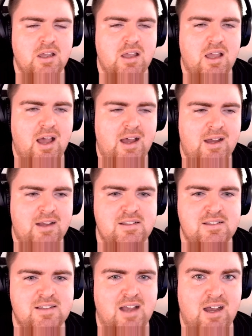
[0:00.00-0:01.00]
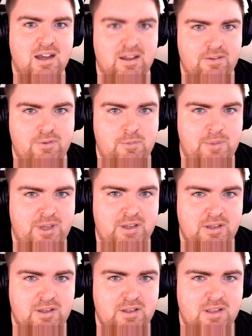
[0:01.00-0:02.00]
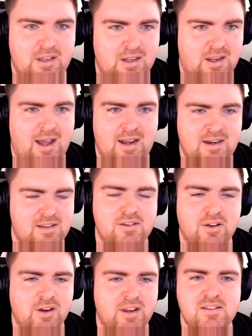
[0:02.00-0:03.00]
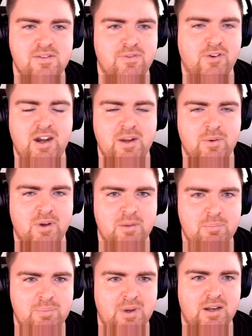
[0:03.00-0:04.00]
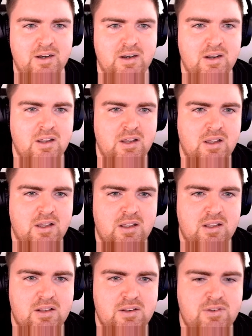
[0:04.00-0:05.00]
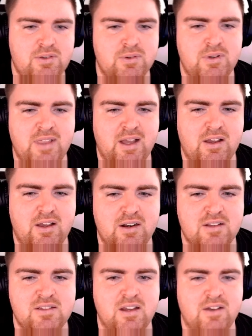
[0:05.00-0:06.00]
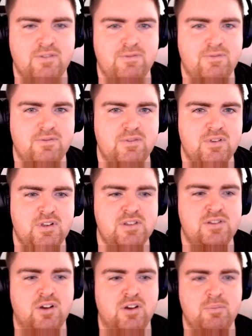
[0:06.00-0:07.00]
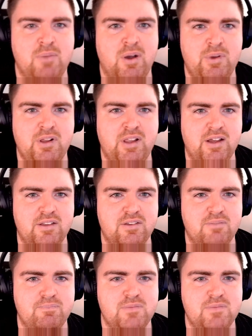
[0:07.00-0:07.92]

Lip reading: Art is hard for me. Art is not easy for anyone, but doing that kind of stuff is not in my wheelhouse.